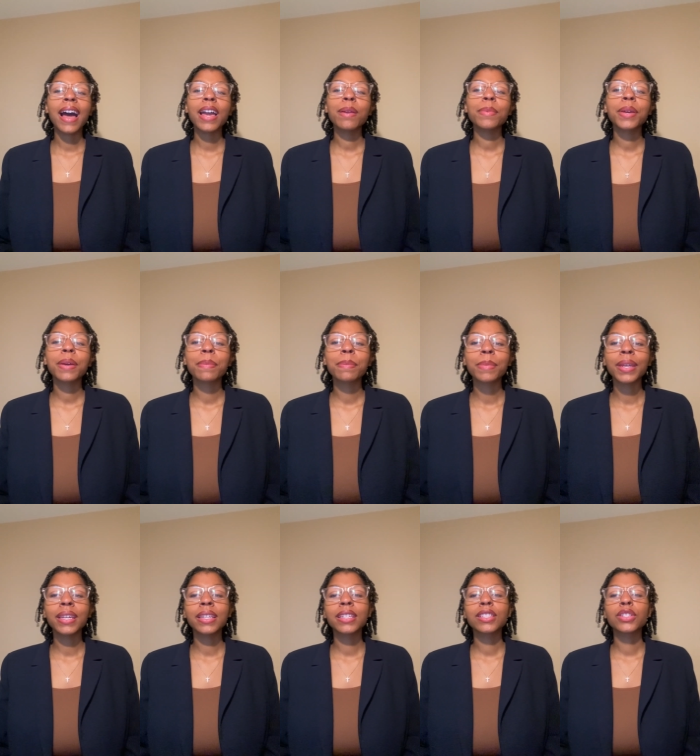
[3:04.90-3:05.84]
am
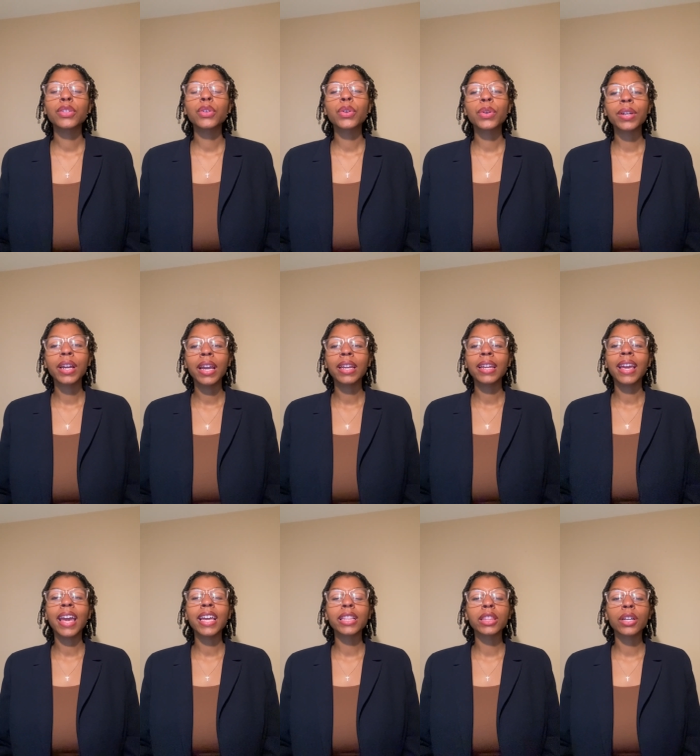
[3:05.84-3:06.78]
committed to creating
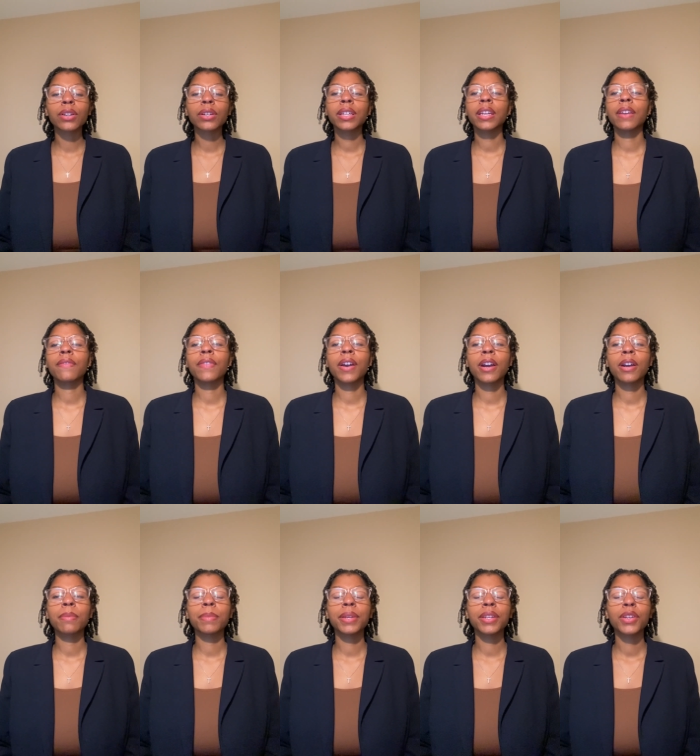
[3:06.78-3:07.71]
a learning
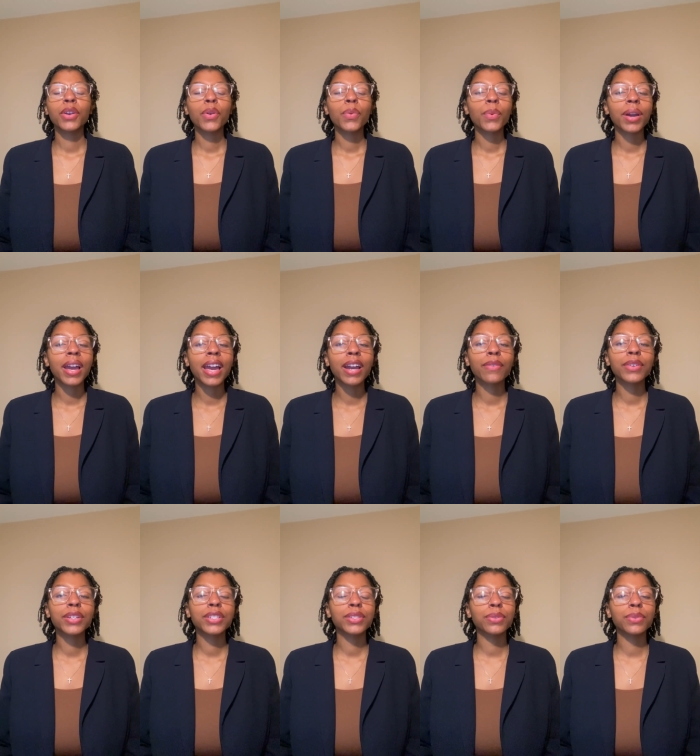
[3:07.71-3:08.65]
environment where every
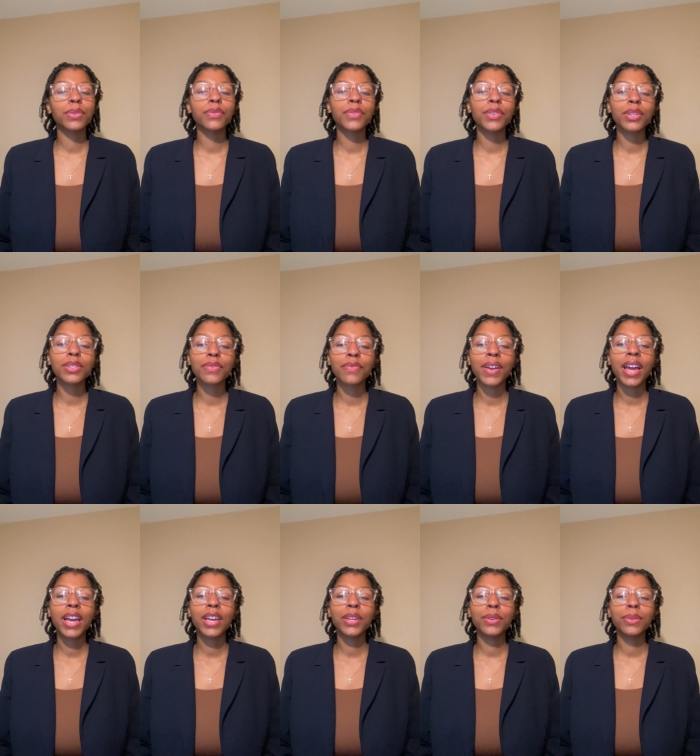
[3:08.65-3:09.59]
student feels
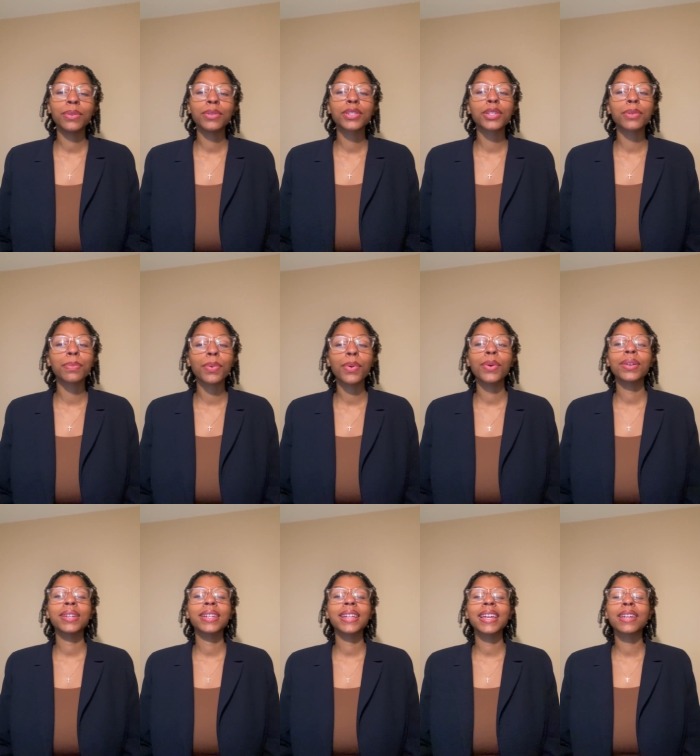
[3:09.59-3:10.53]
valued,
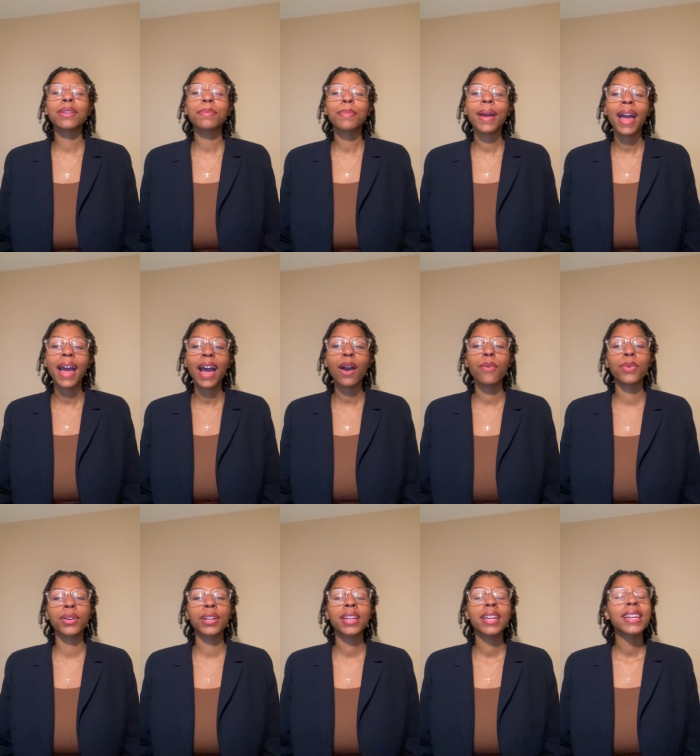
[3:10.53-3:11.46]
supported, and
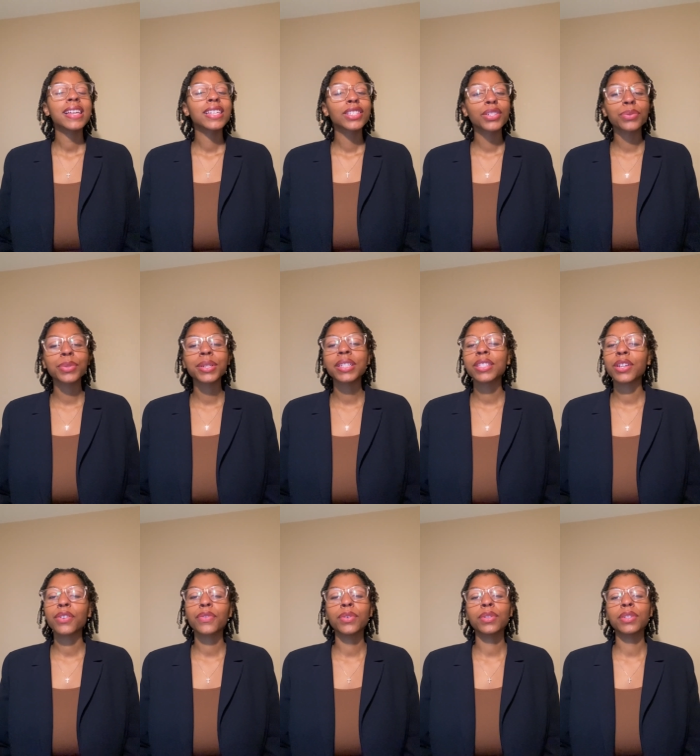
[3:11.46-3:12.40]
empowered to reach their
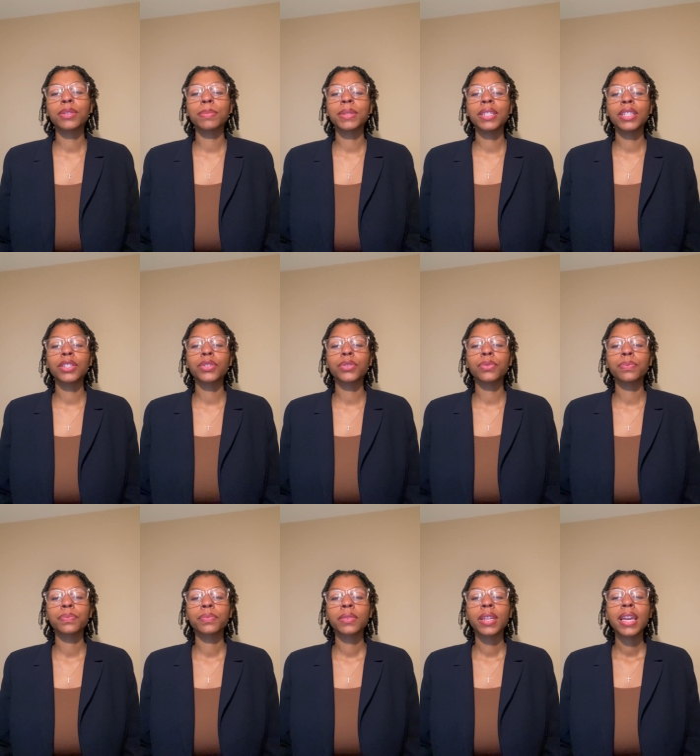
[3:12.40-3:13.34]
fullest potential.
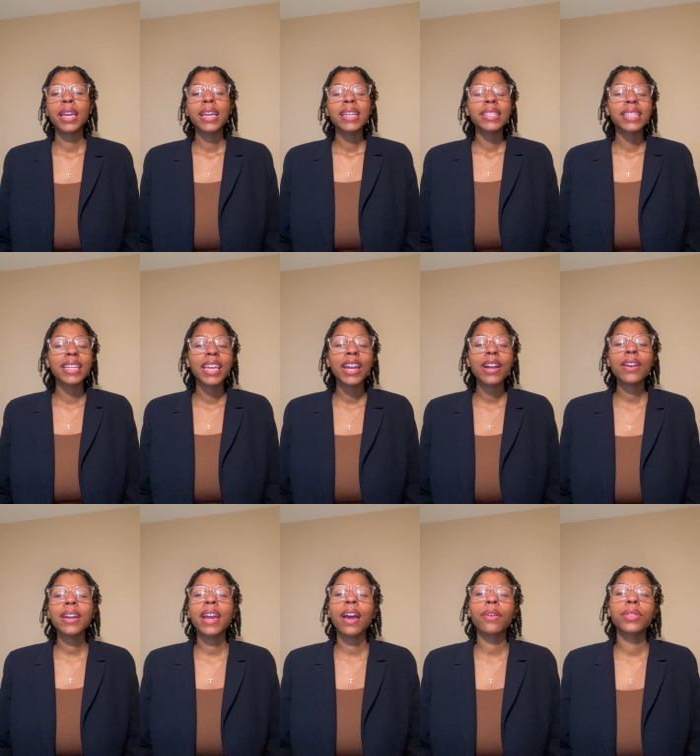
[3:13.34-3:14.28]
To
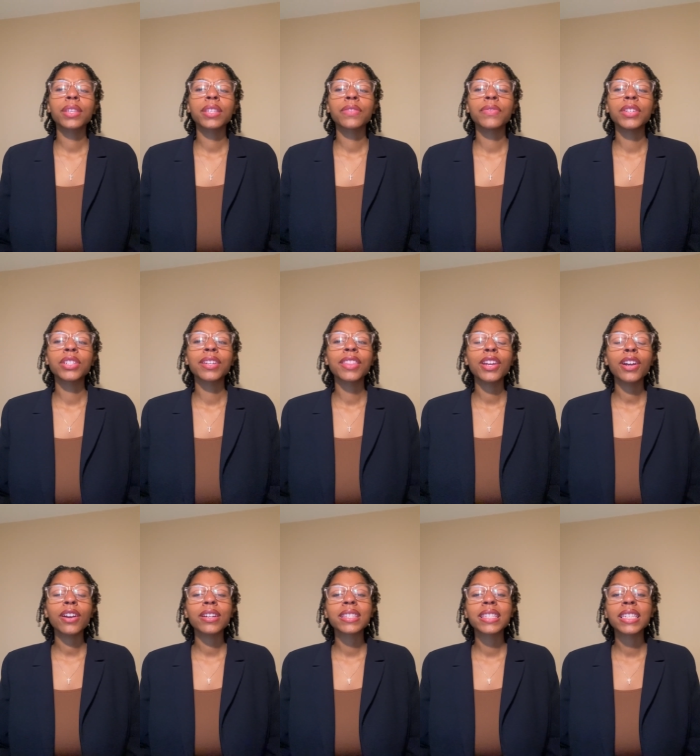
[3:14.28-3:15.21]
carry out this vision, there
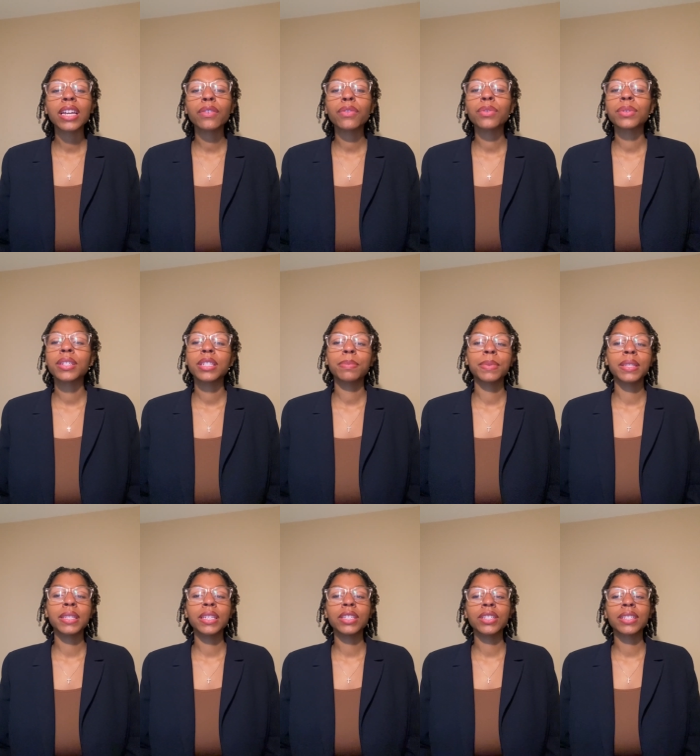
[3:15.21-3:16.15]
are several
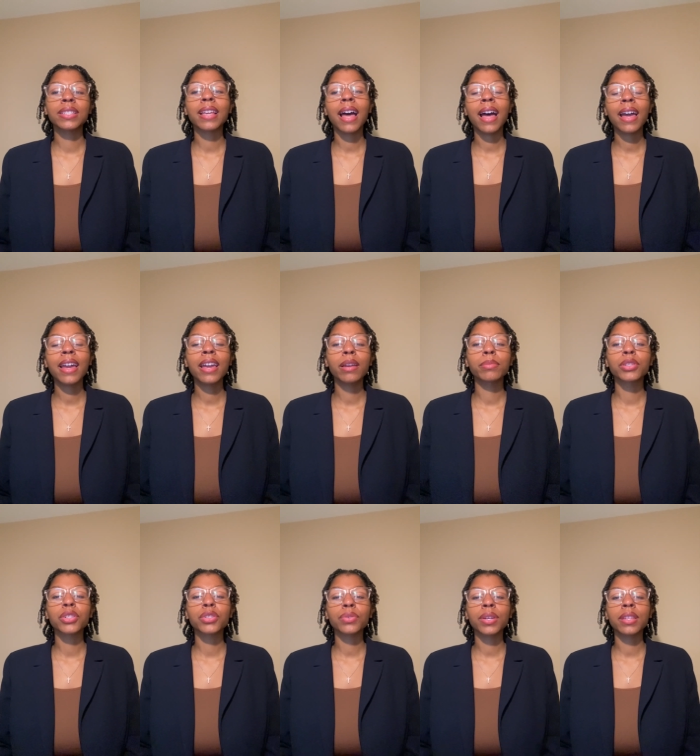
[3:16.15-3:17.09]
dispositions I aim to
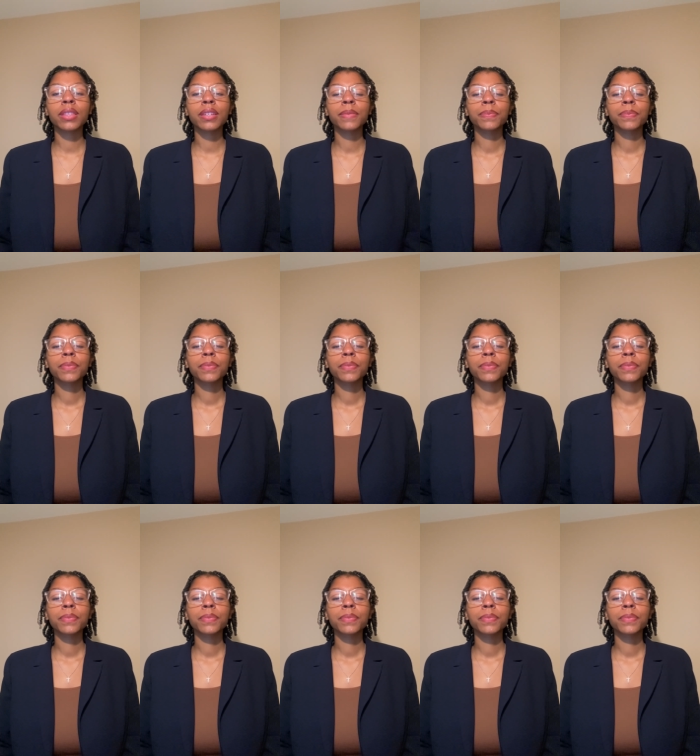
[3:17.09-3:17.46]
strengthen.